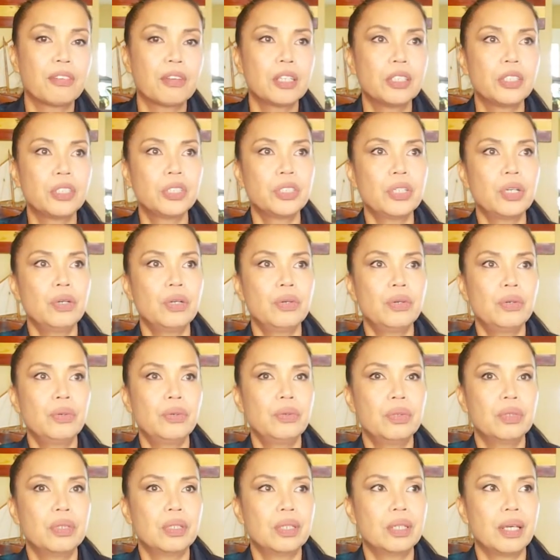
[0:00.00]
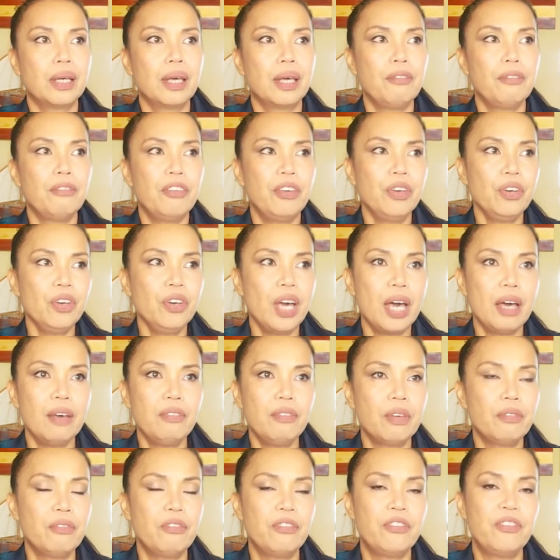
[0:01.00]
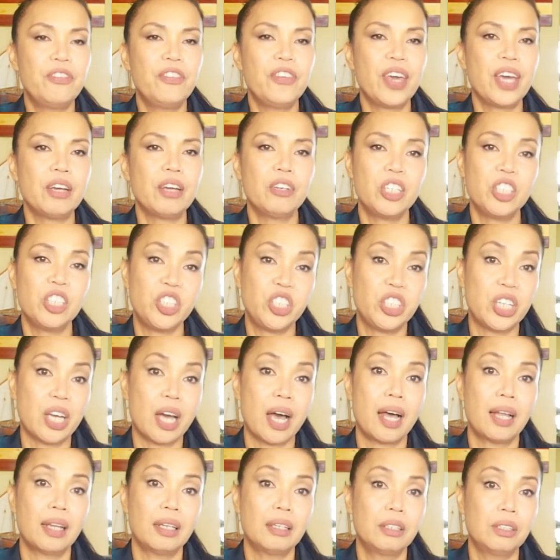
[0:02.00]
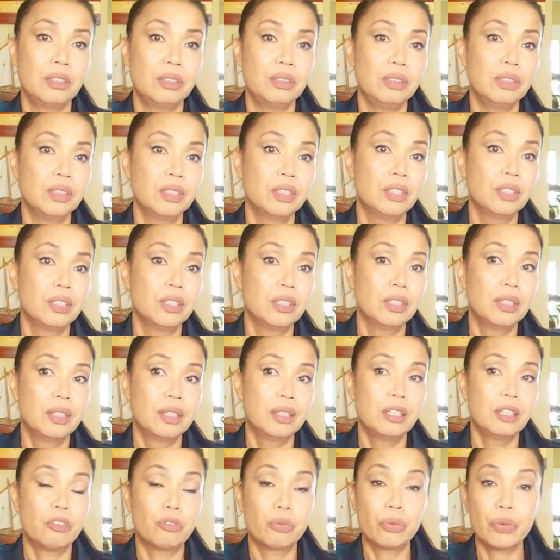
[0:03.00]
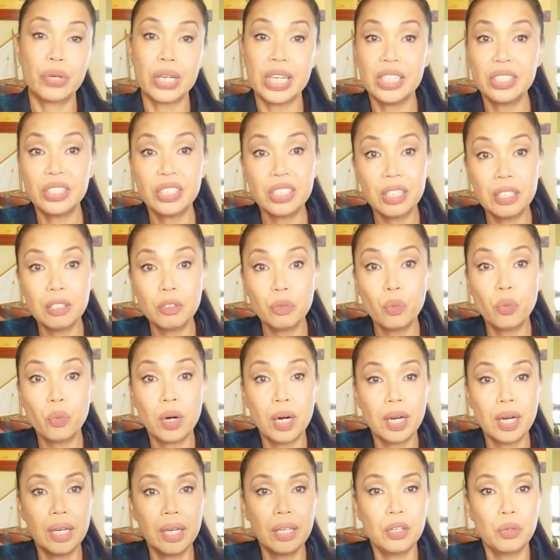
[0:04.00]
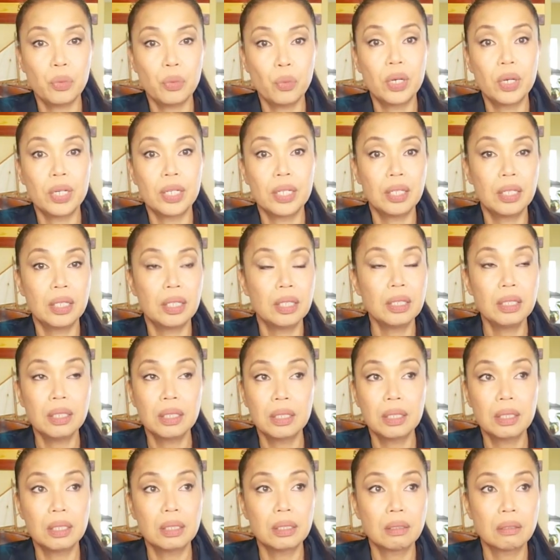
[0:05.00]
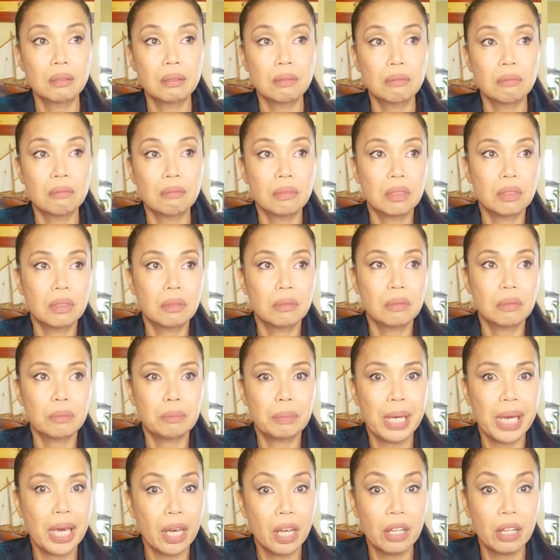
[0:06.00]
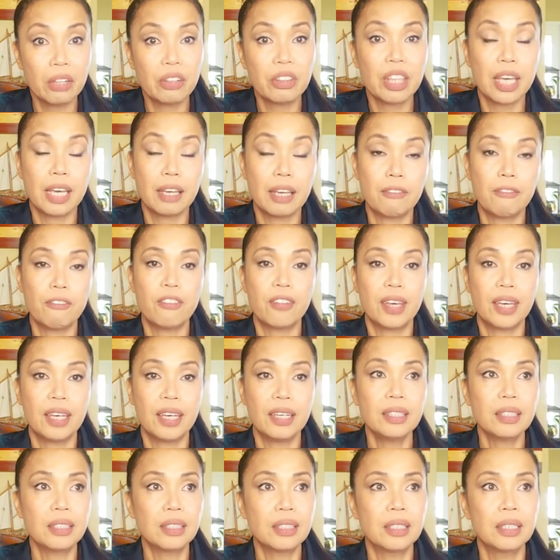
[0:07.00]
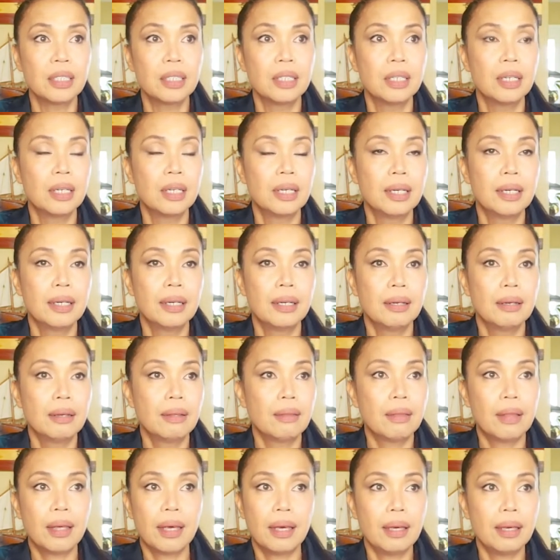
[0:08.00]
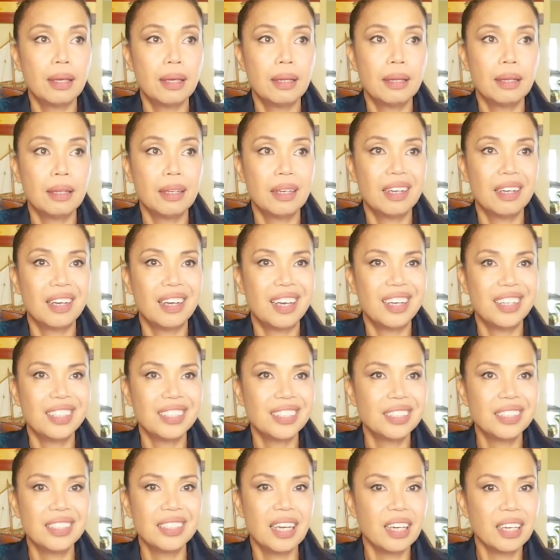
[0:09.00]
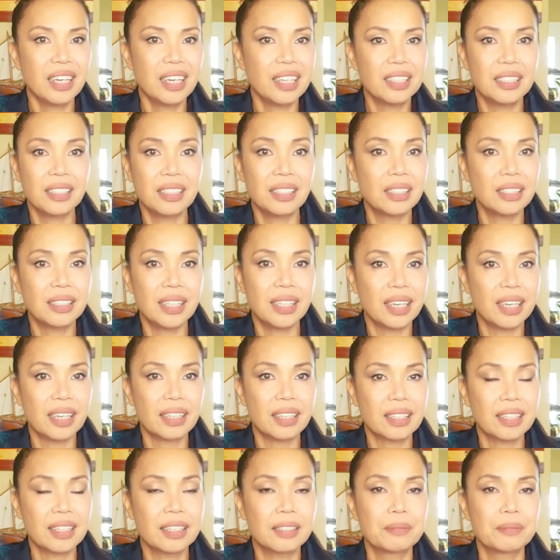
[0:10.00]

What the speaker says: So if you have a very shallow reason why you want to be healthy and fit, then it's not gonna stick.